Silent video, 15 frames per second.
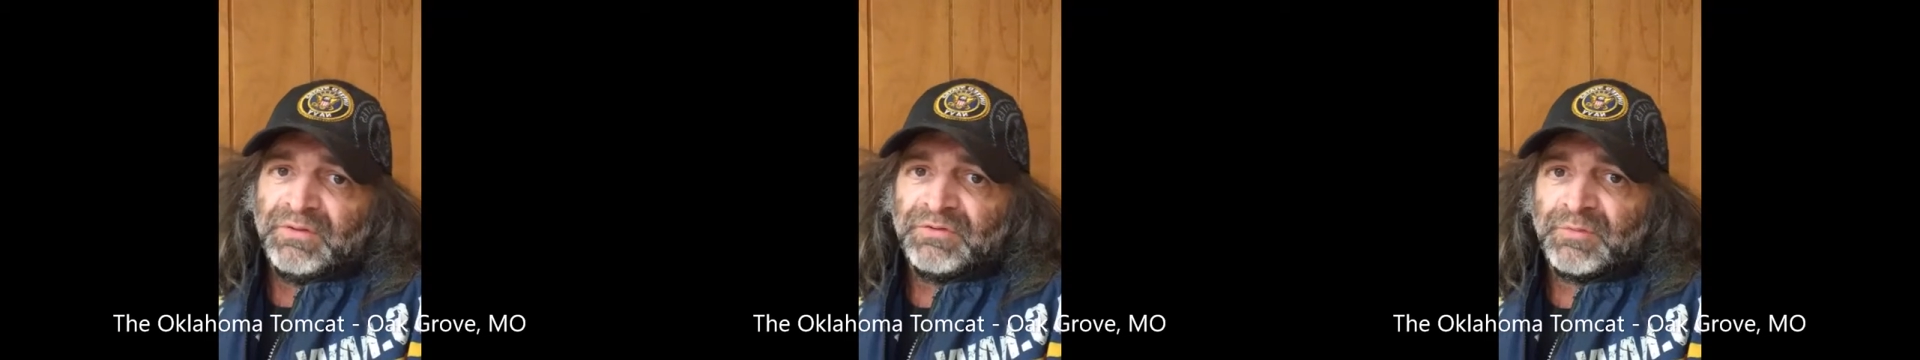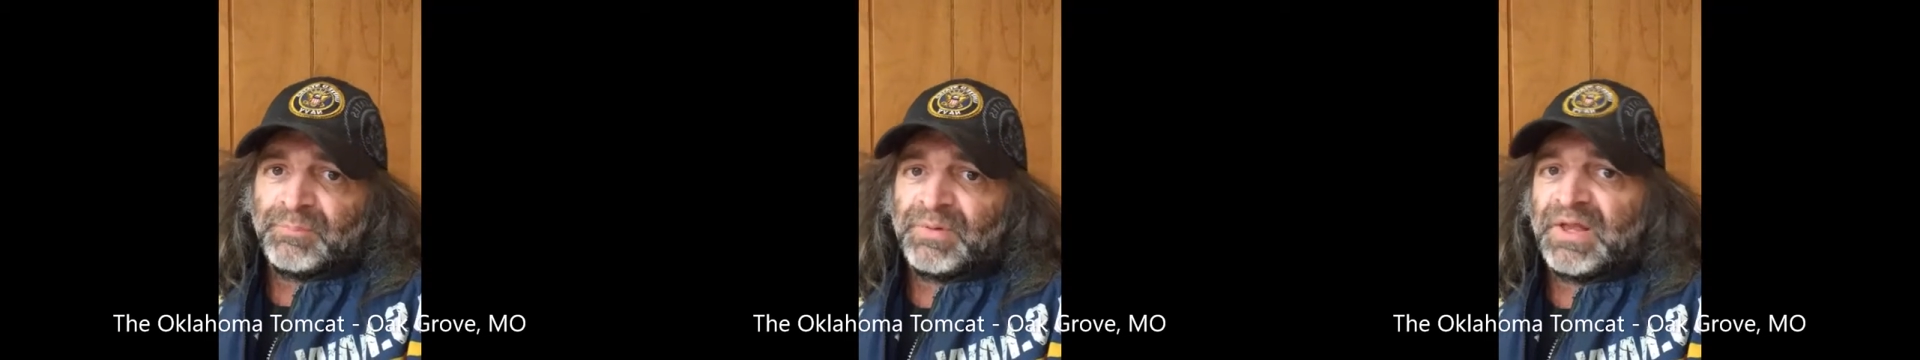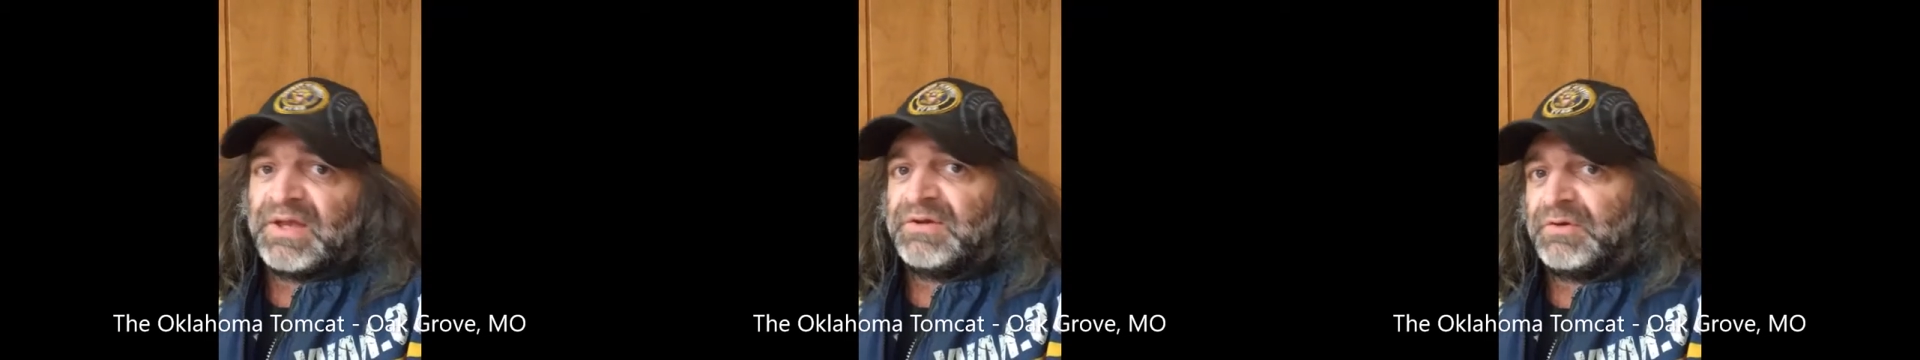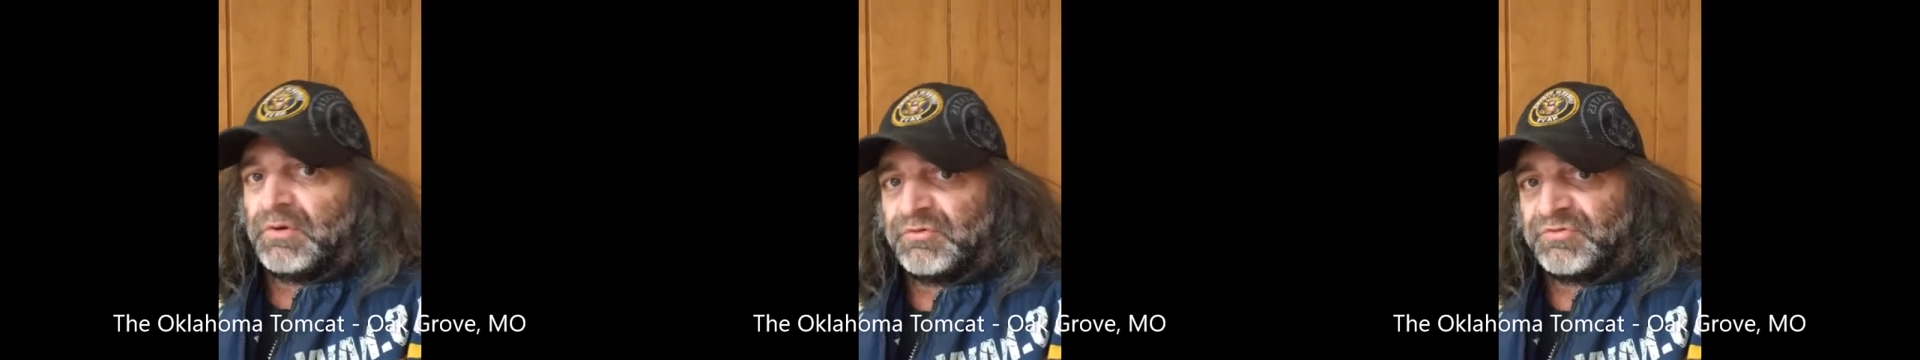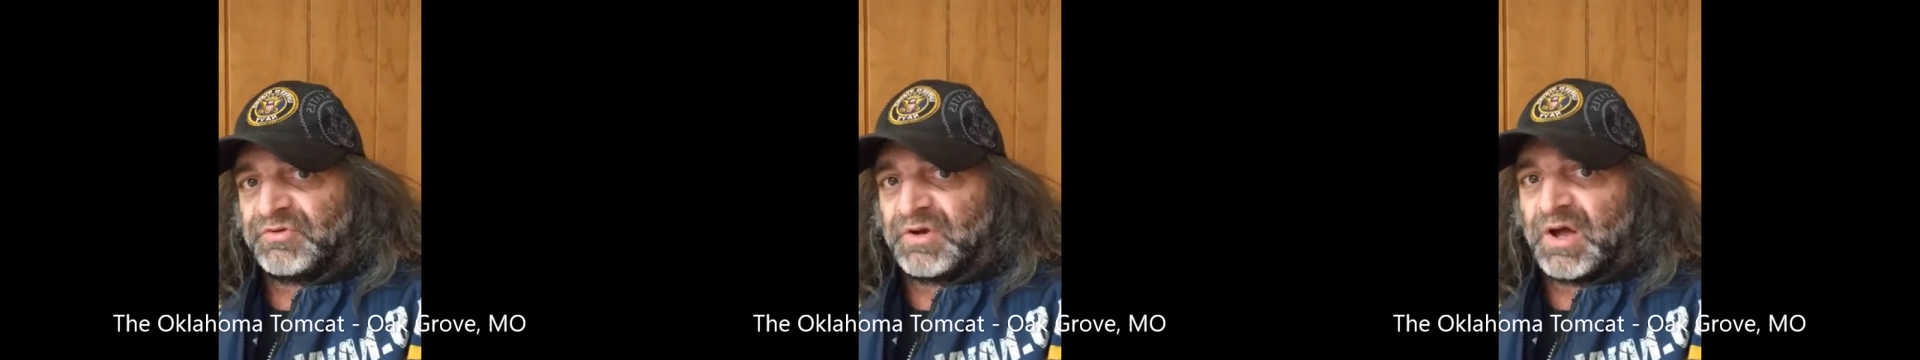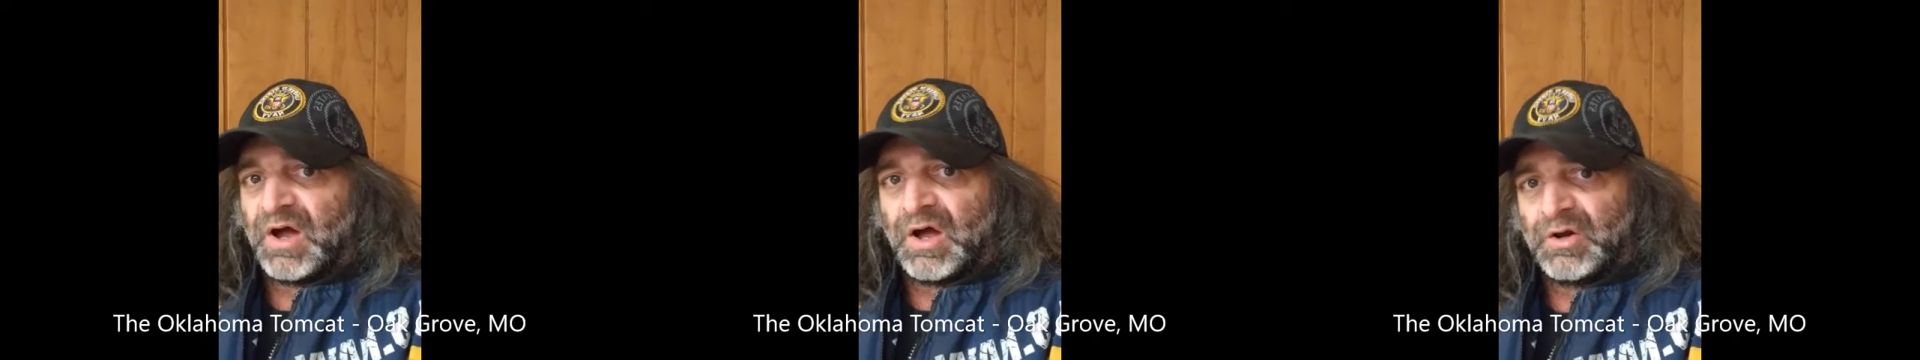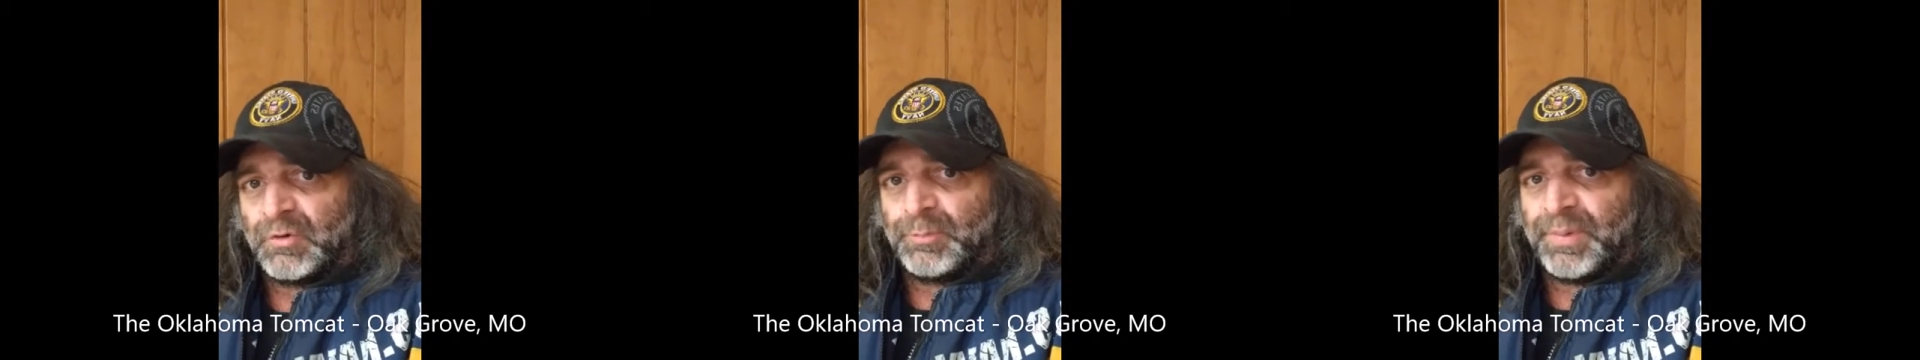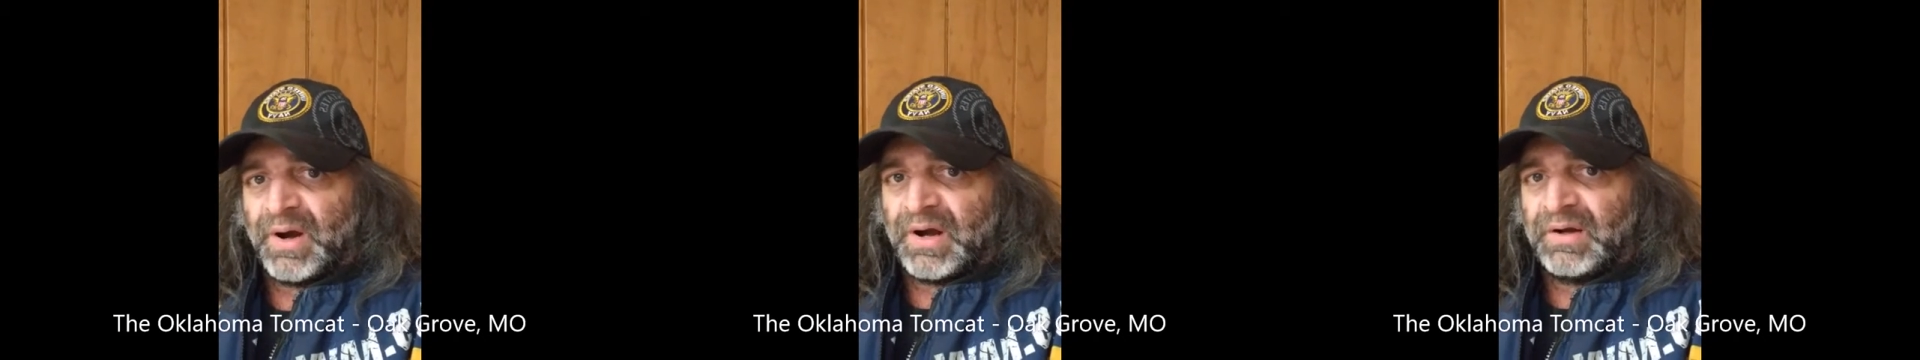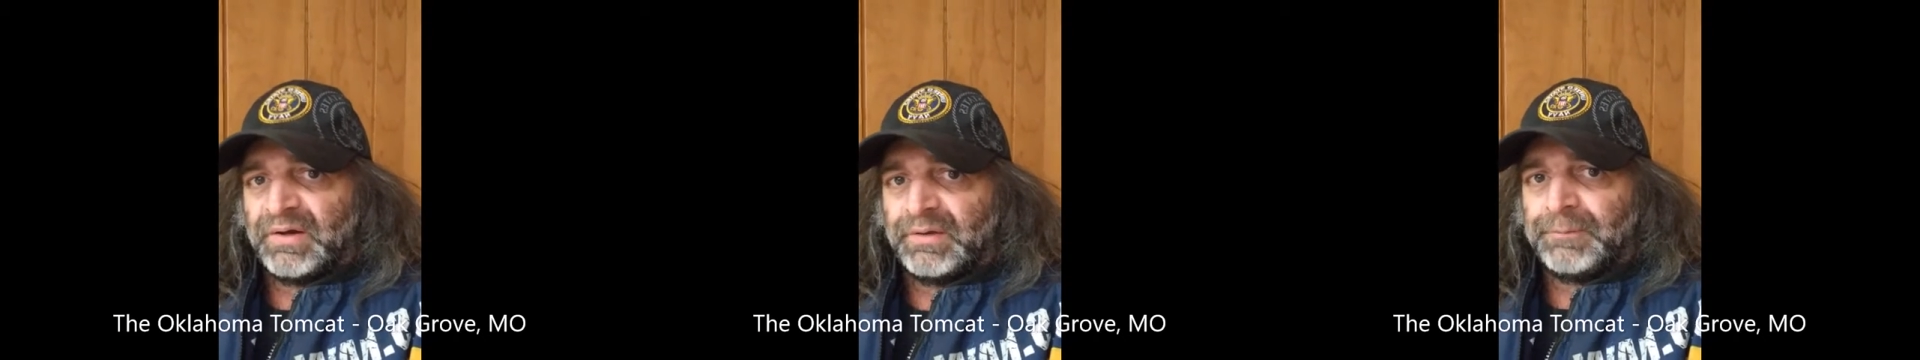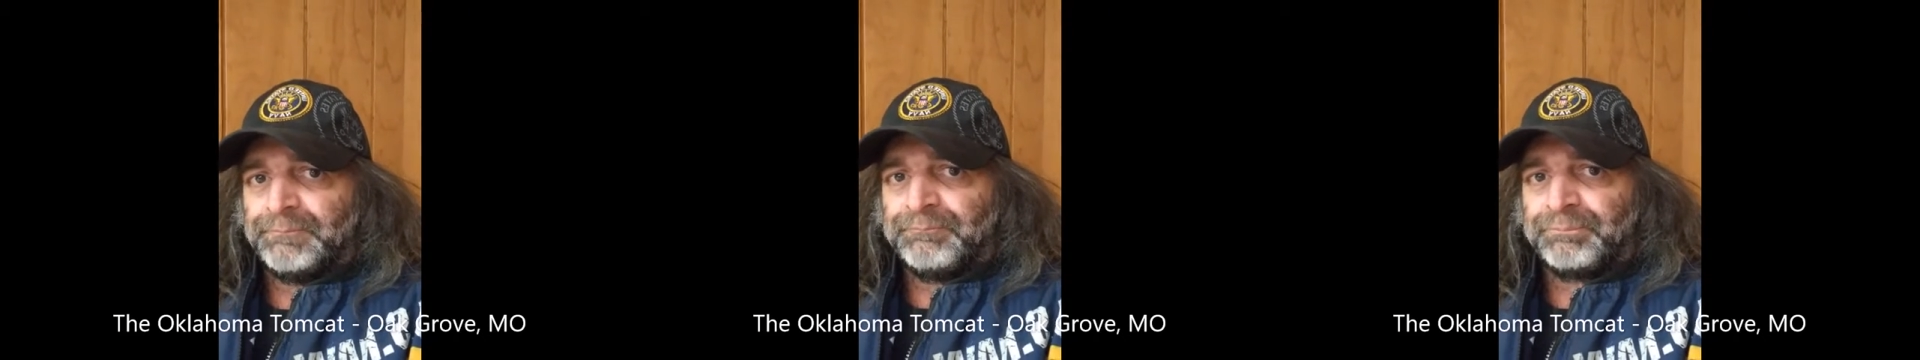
the plane goes into autopilot,